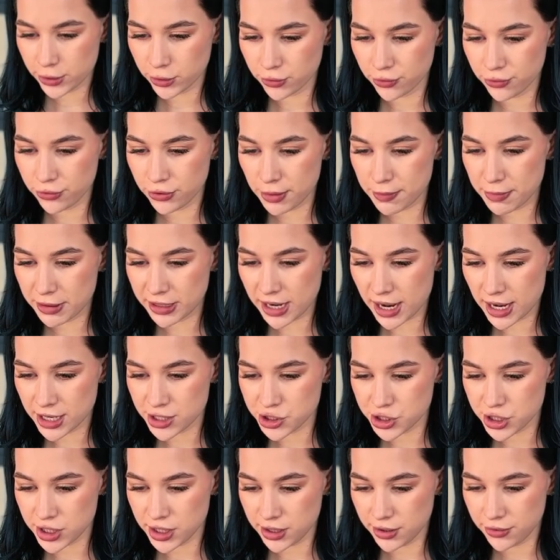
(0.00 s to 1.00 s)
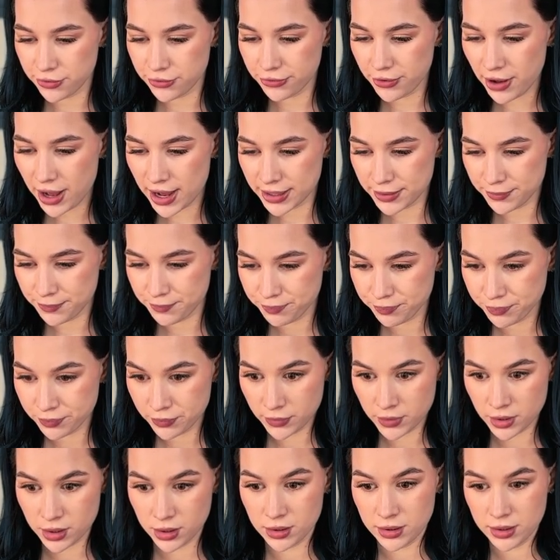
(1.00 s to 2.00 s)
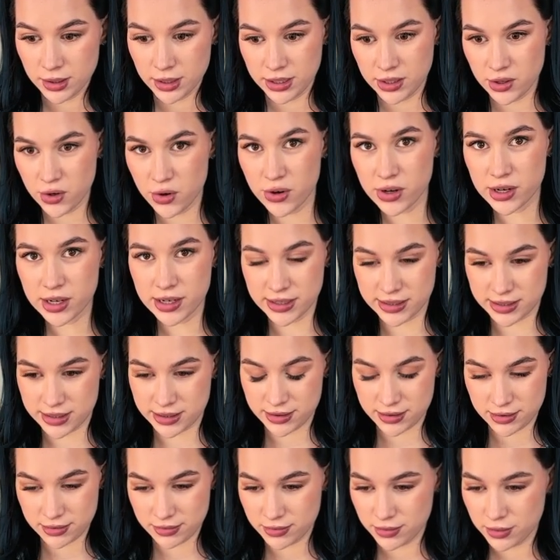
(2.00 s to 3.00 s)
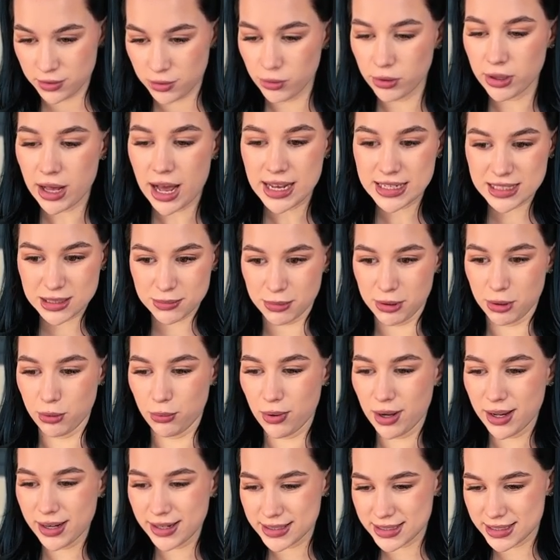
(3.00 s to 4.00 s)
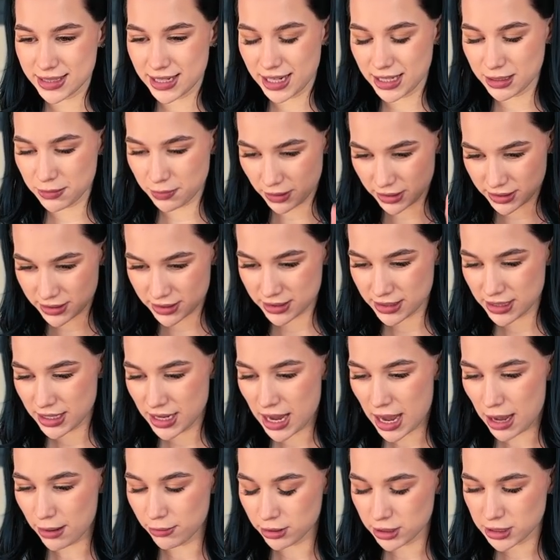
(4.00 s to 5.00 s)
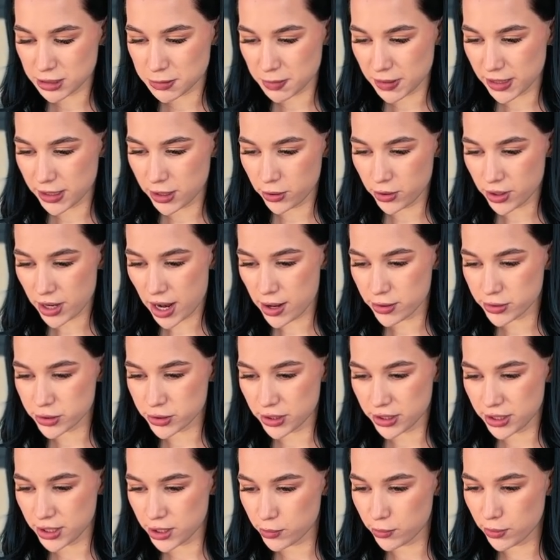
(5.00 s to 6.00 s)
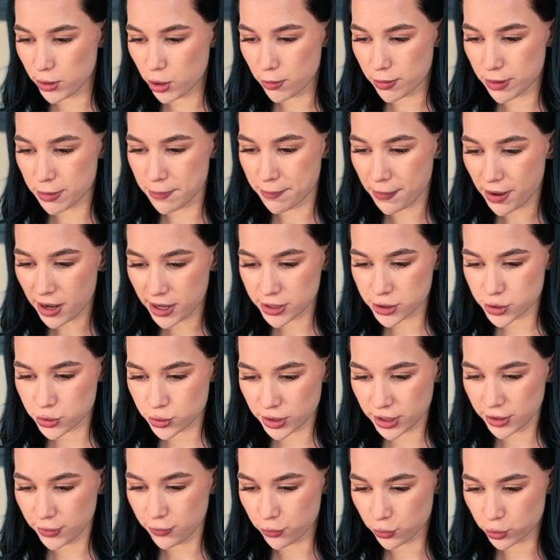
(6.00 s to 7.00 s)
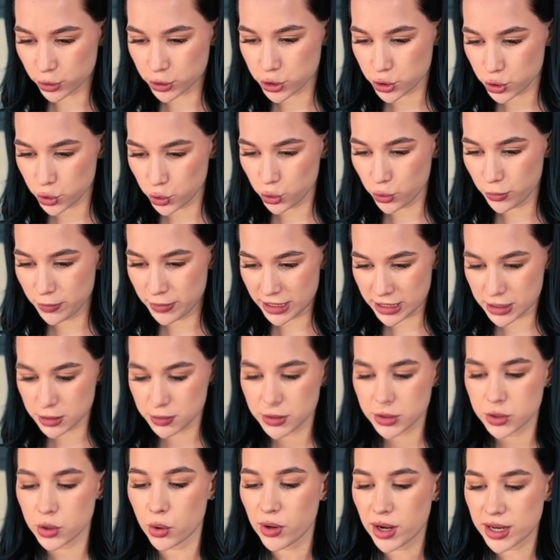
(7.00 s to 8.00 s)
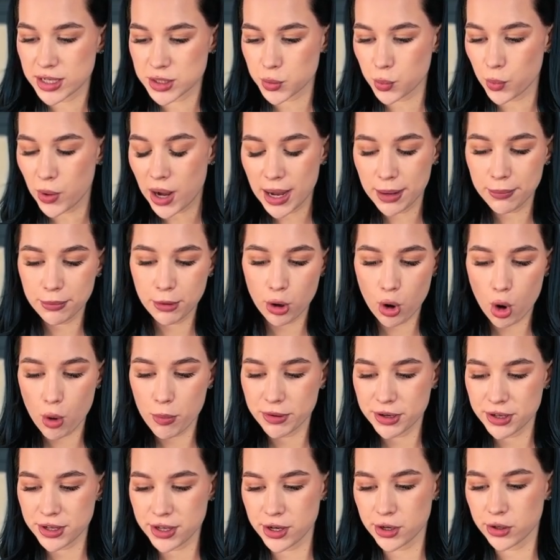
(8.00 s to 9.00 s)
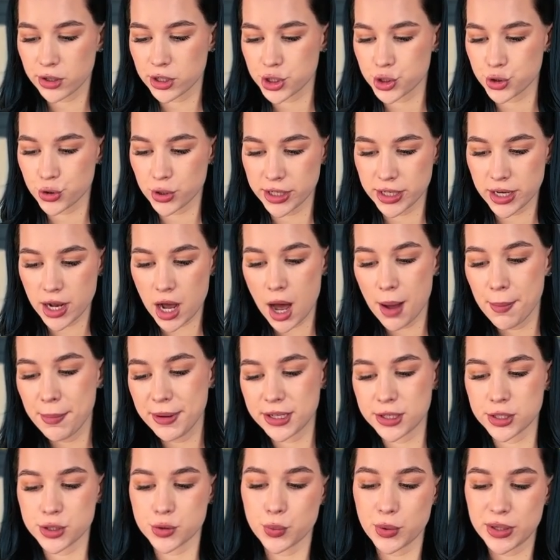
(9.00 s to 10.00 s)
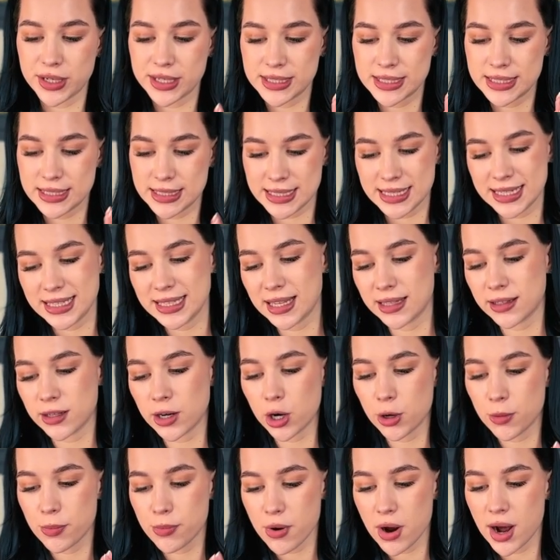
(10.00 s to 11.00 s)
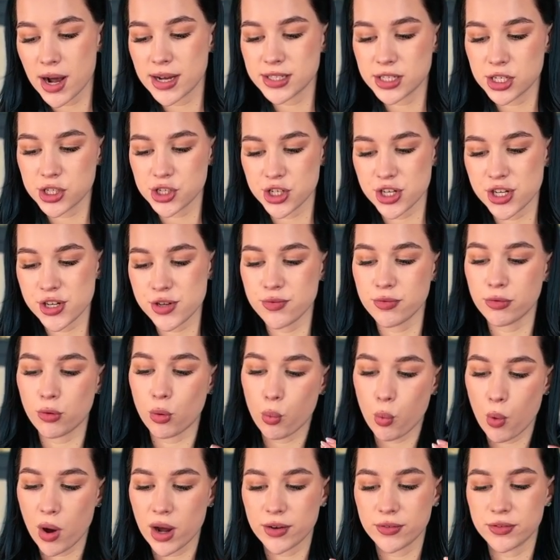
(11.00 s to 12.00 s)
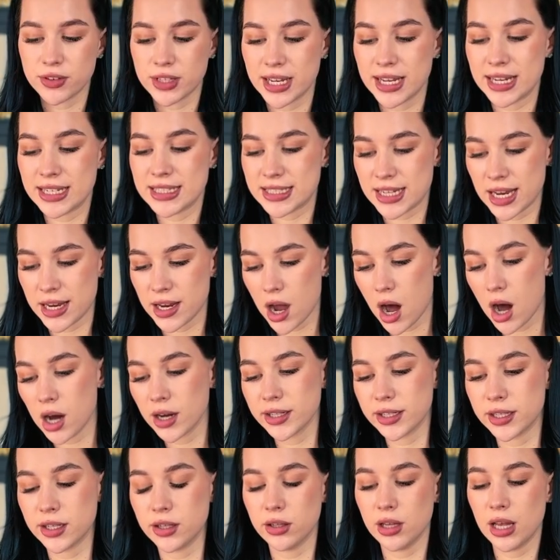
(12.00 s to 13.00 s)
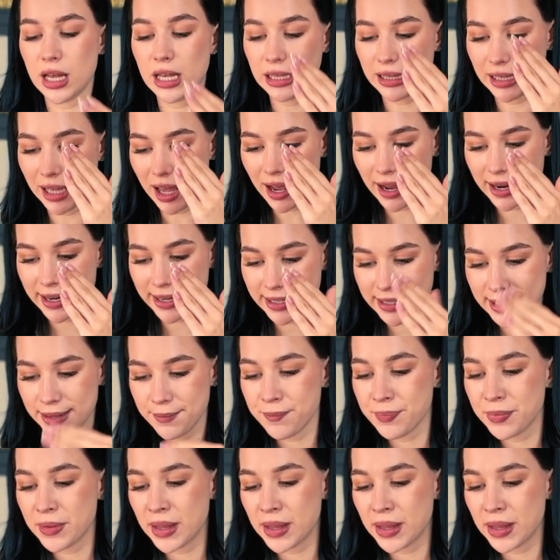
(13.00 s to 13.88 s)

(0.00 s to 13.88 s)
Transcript: on Fibonacci Fun. Here it is. You will ask me, what is that? But I will explain it now. So here we open a buy trade for 2 minutes. So guys, why we open here a trade up? Because we can see that our price achieved one of the diagonal line